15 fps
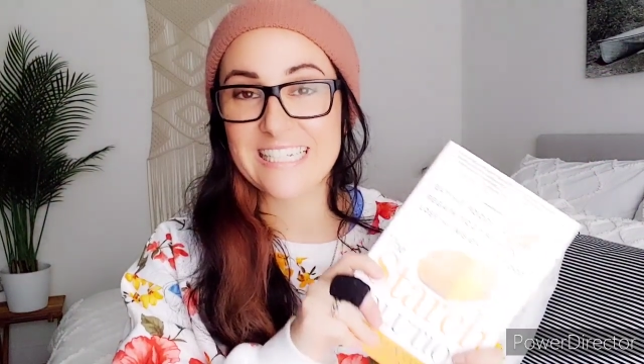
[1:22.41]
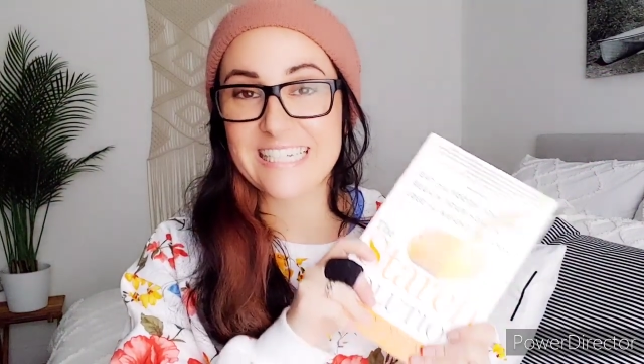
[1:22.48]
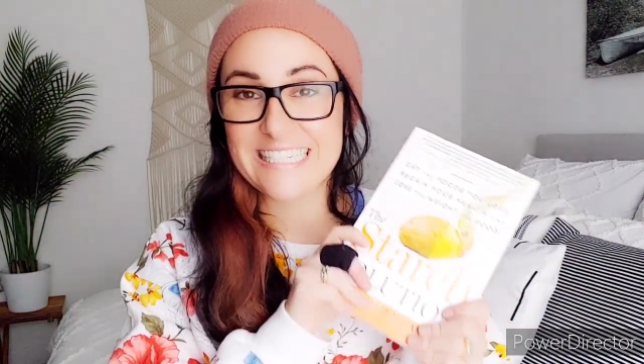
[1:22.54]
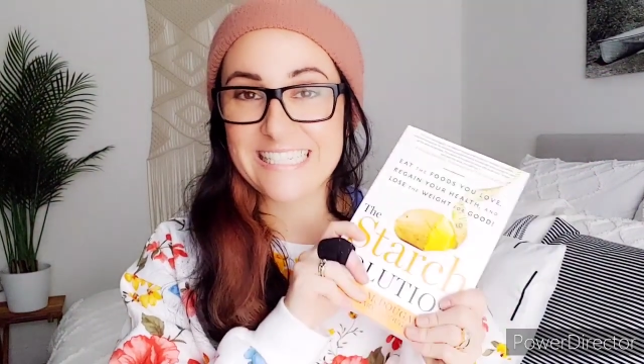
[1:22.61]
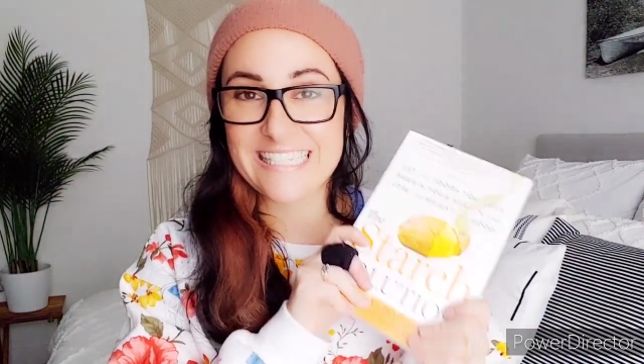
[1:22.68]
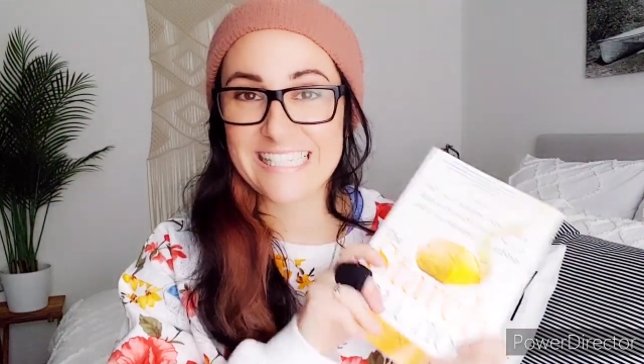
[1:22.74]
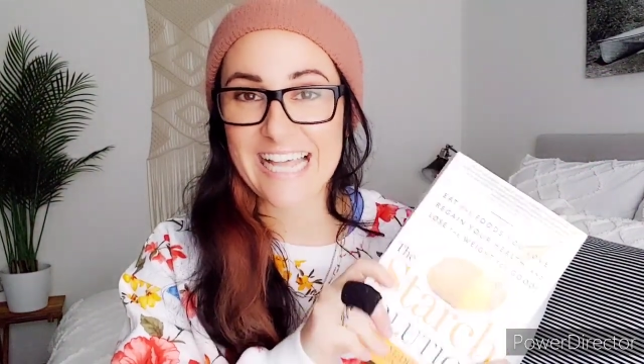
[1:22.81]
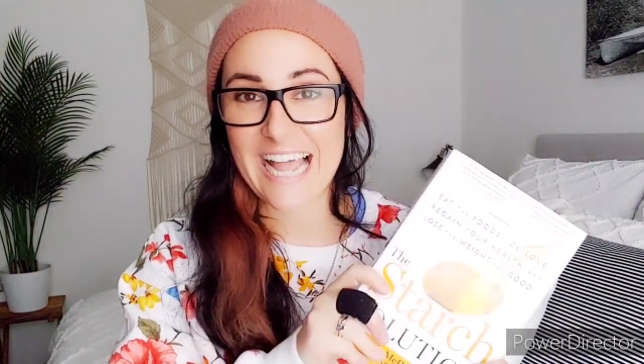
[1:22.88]

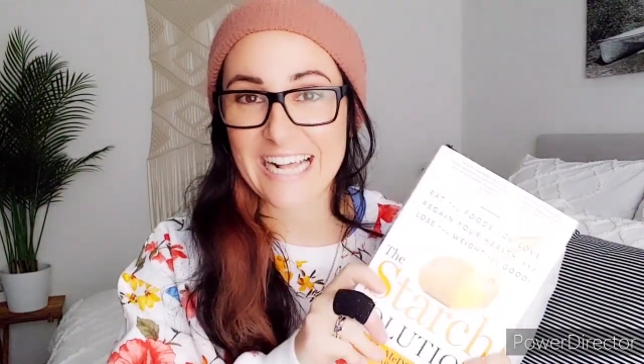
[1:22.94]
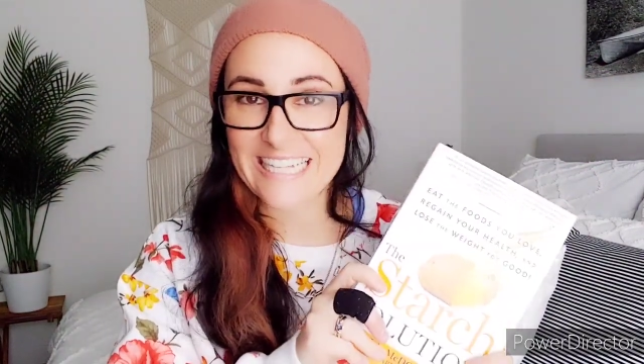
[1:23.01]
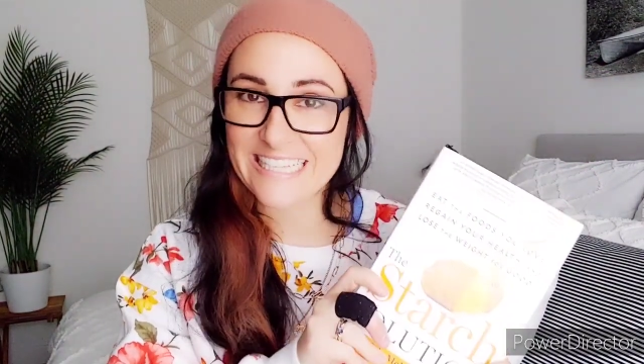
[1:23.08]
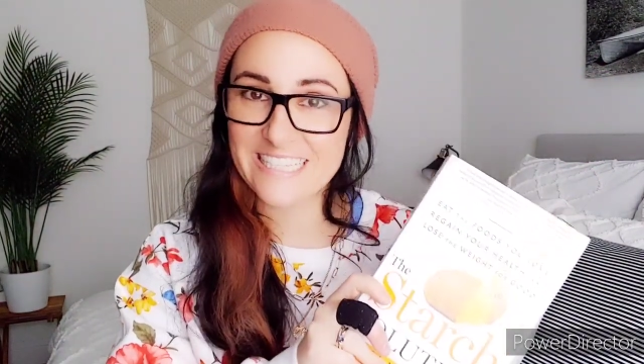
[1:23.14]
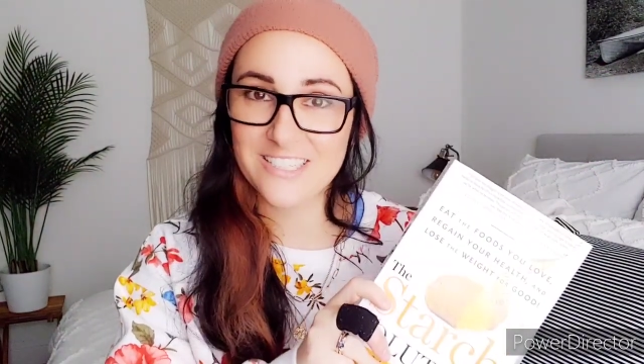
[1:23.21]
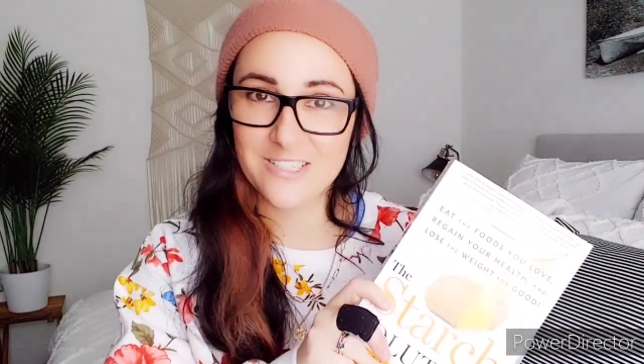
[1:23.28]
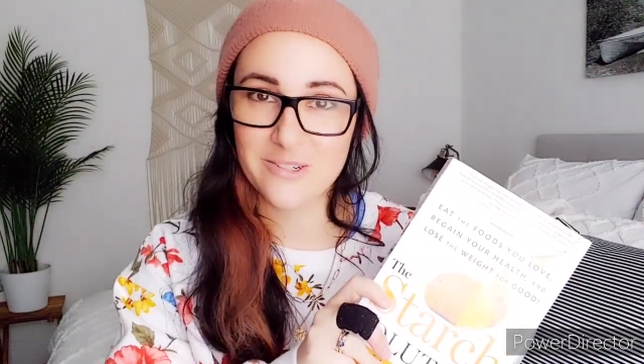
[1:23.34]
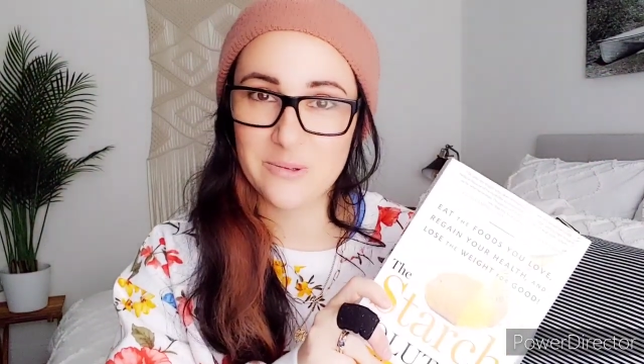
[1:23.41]

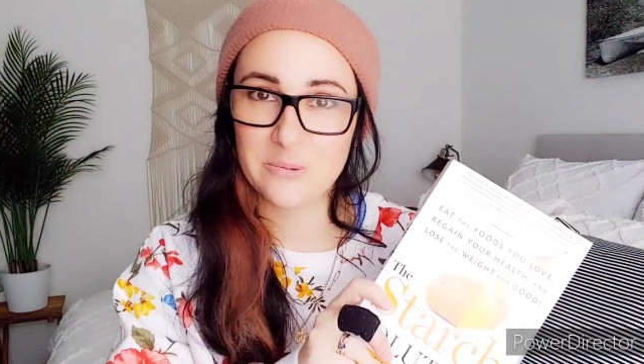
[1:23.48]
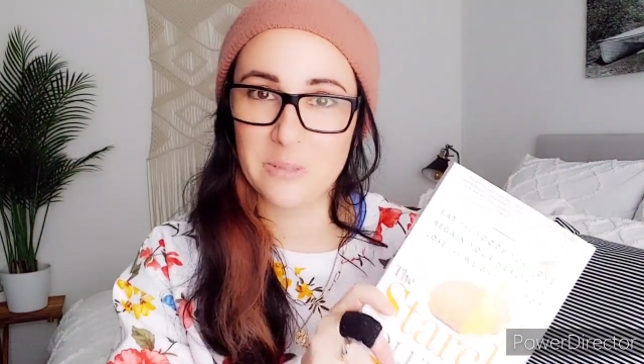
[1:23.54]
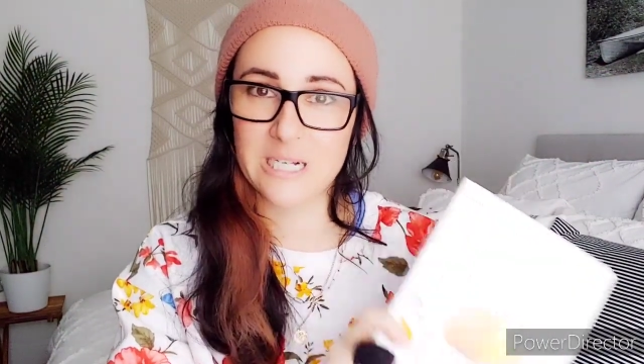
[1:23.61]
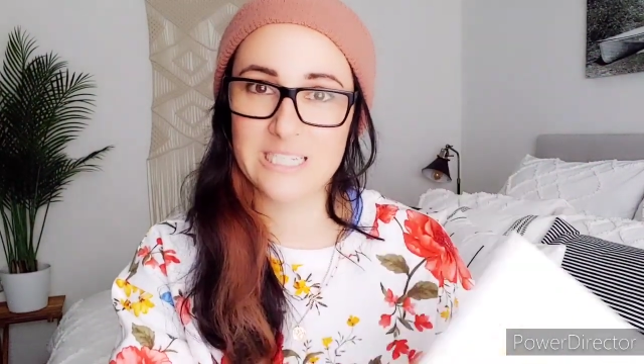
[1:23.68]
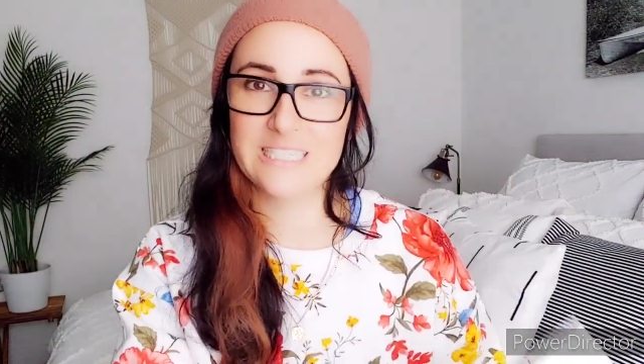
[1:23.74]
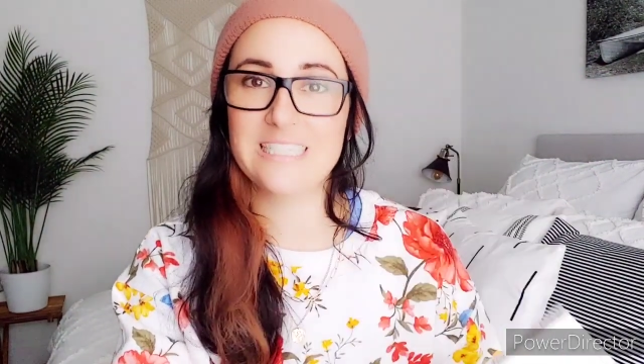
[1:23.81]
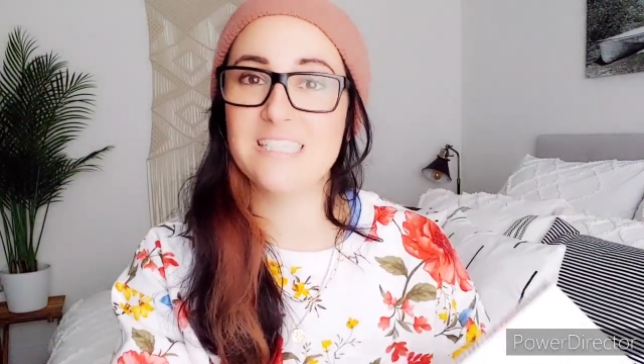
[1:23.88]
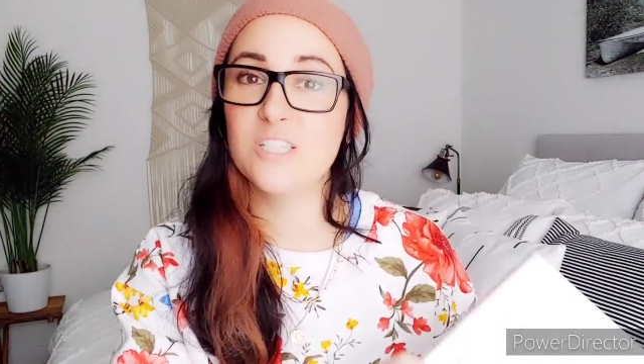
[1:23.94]
exactly 2
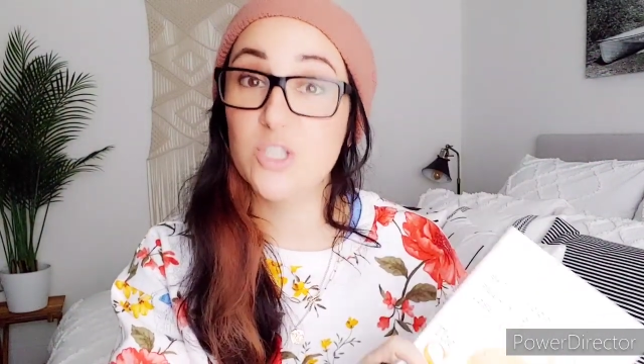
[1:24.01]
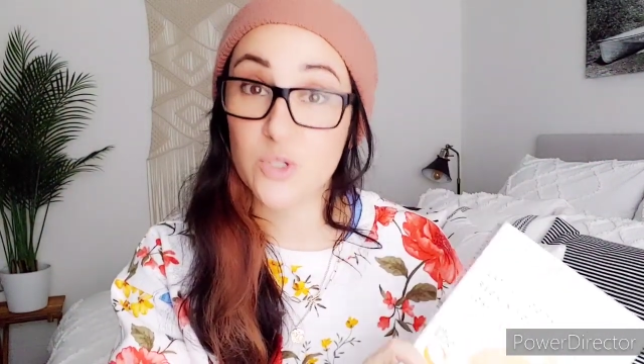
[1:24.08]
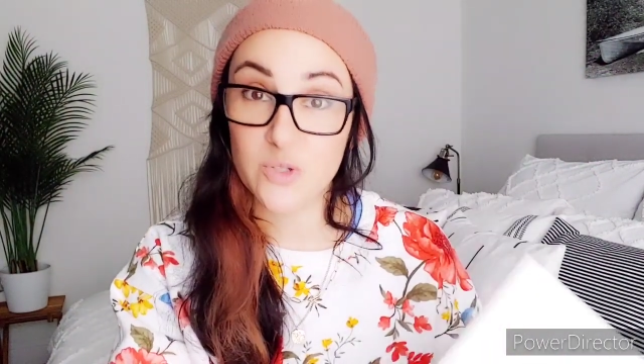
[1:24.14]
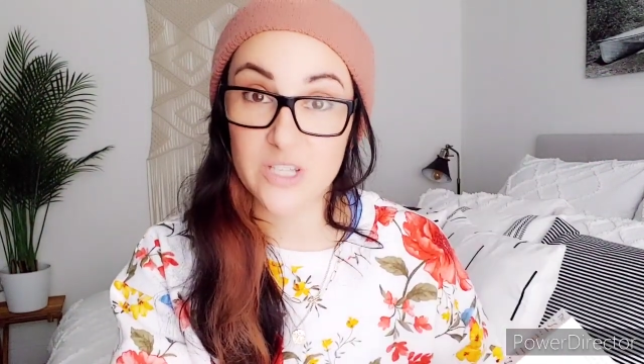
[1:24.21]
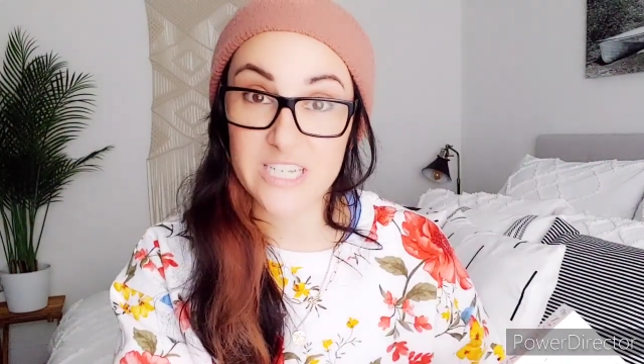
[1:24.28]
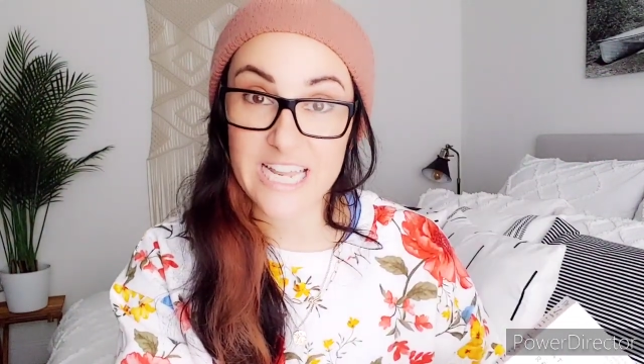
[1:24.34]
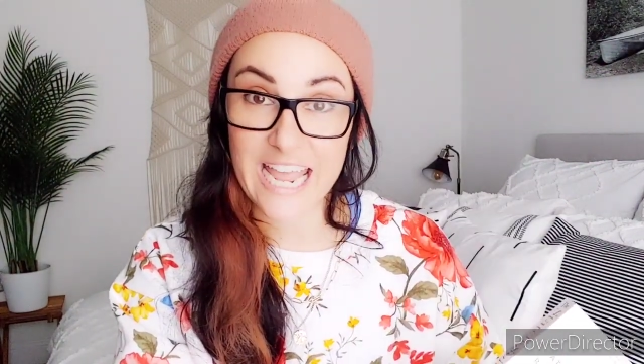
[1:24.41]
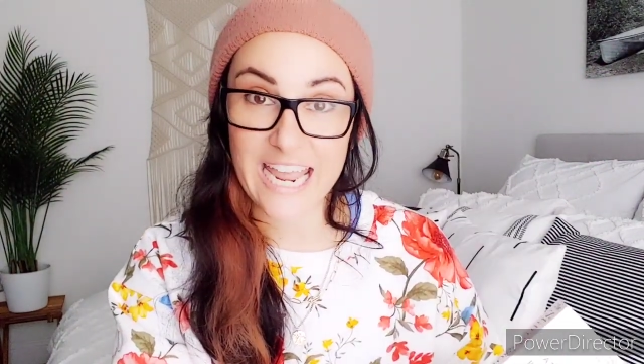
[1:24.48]
months to
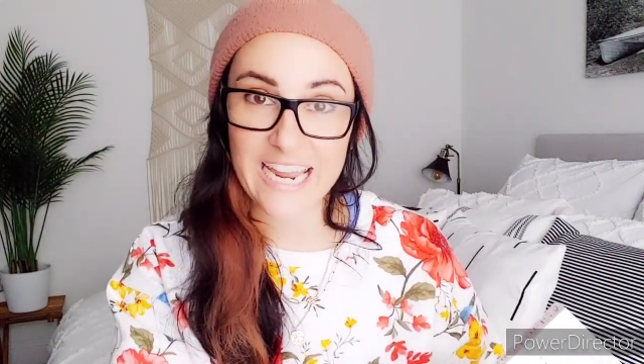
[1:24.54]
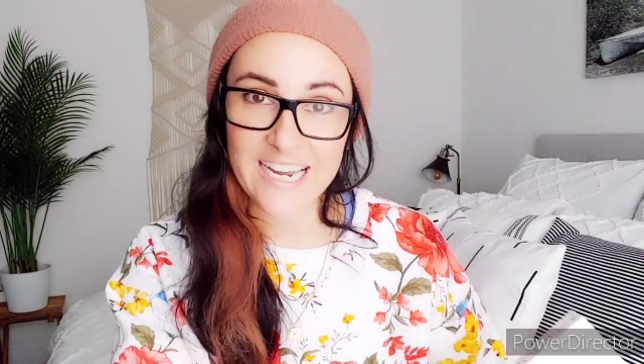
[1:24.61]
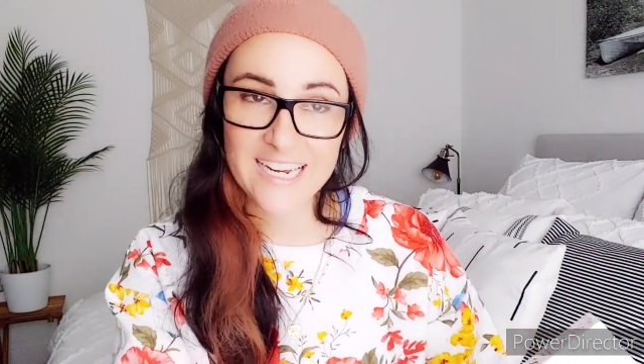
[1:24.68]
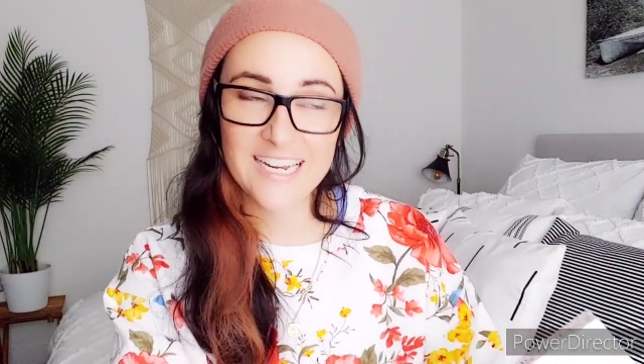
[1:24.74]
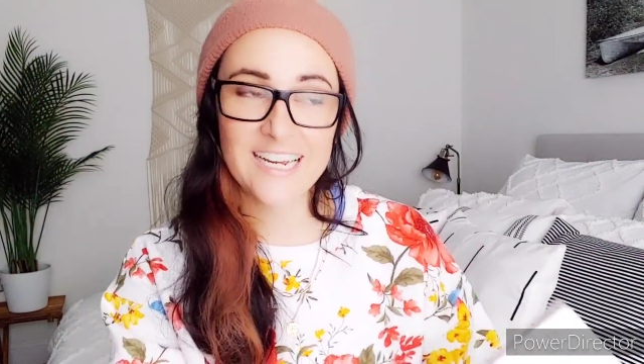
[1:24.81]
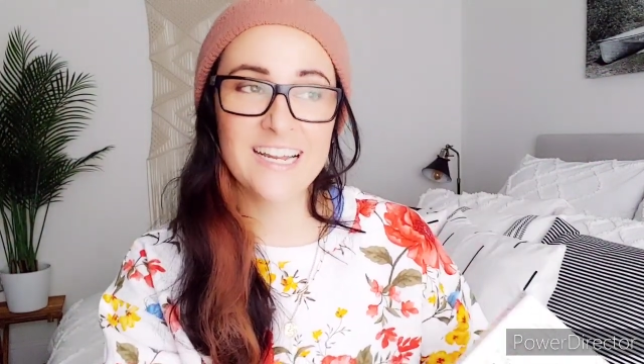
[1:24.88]
the day.